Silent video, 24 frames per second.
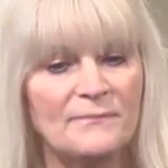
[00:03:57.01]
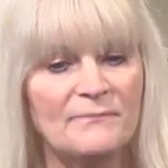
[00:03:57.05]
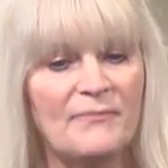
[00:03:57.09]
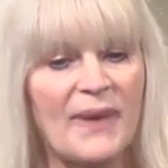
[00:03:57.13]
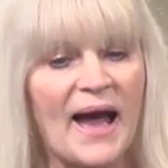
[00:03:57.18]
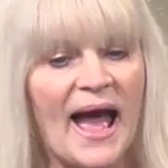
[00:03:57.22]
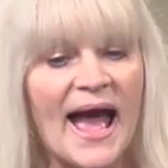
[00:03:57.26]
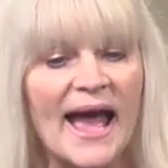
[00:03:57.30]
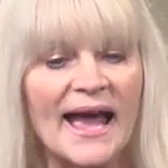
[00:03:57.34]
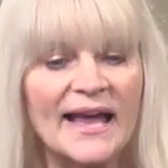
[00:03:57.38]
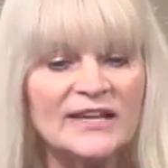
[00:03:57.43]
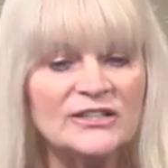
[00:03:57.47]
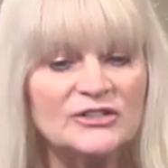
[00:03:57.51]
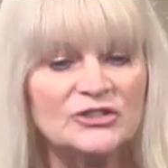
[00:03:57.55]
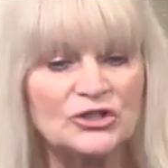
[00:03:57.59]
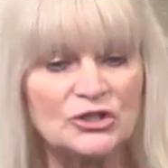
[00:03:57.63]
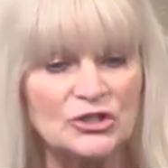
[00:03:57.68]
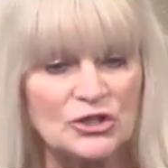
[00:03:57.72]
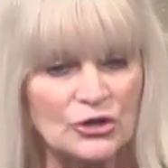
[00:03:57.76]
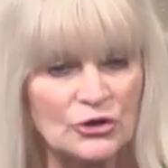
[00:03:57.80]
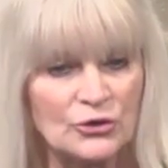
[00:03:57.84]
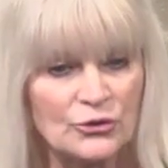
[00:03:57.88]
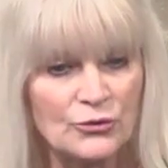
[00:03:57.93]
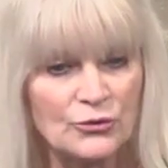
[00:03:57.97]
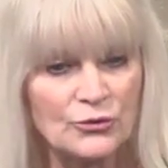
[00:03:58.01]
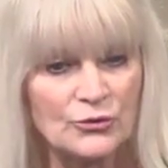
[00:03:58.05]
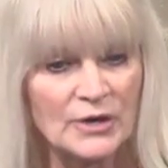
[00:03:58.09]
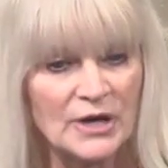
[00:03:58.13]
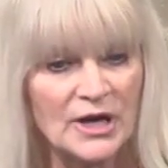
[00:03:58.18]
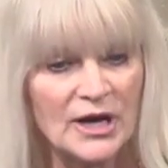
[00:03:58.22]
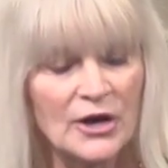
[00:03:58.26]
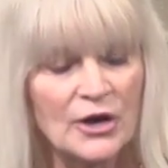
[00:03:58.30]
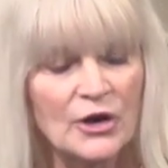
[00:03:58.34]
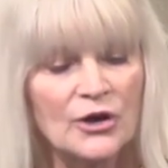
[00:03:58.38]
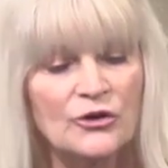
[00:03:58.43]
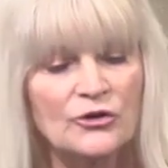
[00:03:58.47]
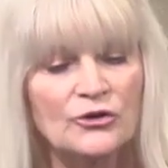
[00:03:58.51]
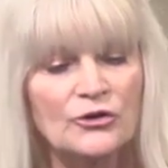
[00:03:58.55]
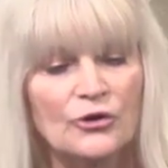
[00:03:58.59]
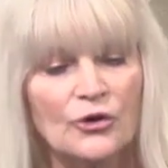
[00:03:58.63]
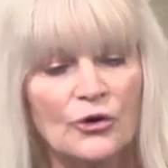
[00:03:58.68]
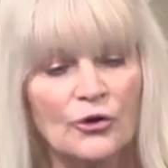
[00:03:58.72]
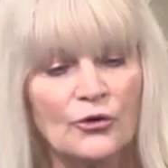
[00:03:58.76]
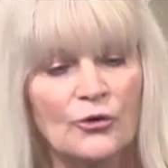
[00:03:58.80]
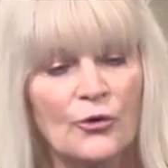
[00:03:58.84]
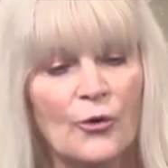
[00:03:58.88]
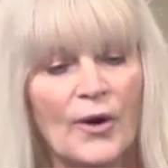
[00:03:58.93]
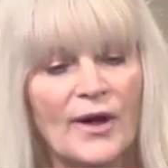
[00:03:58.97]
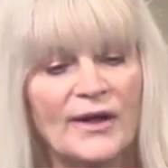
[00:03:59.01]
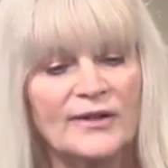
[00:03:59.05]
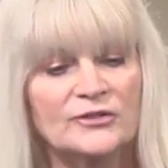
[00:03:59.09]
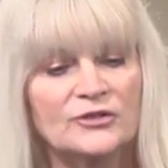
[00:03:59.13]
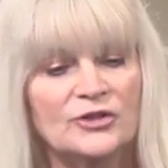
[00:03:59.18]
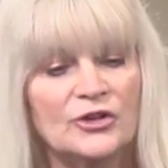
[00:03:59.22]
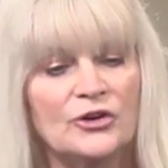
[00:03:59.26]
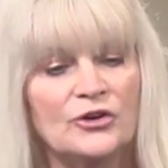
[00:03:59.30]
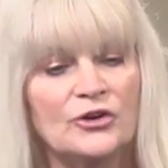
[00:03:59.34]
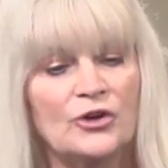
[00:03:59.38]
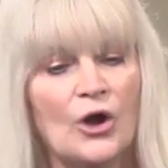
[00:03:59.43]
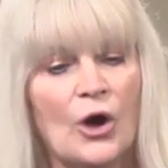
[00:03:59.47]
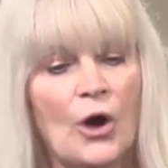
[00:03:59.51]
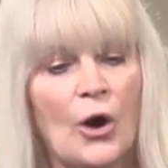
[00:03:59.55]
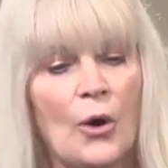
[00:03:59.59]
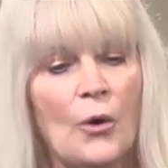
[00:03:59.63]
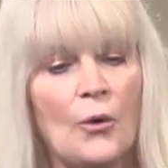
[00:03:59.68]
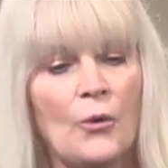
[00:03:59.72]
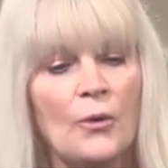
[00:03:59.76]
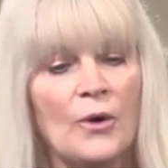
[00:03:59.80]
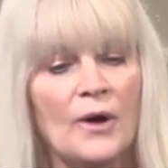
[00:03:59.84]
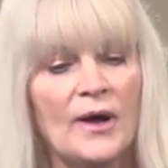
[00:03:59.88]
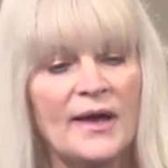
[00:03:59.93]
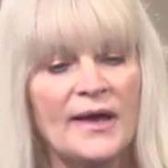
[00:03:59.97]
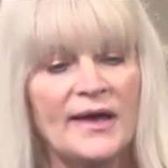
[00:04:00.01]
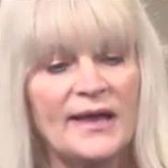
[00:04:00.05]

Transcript: by June, you're going to know